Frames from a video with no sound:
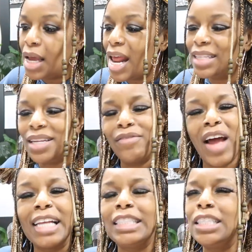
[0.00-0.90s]
And I said, if
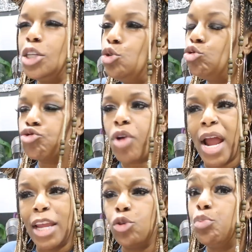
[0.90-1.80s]
I see you
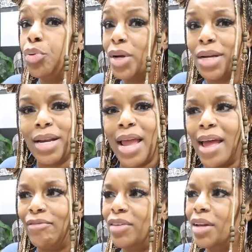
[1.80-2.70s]
trying, you putting in an
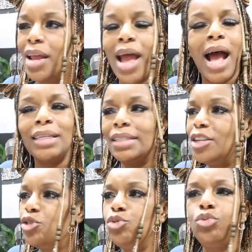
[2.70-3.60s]
effort, I
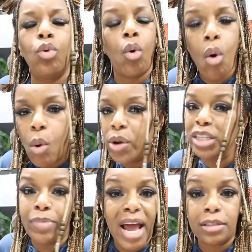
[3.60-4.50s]
said, you will
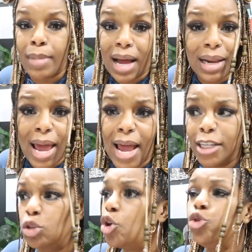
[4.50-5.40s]
always pass my
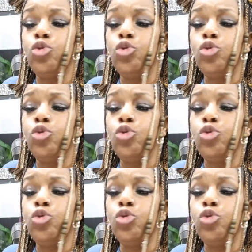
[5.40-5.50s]
class.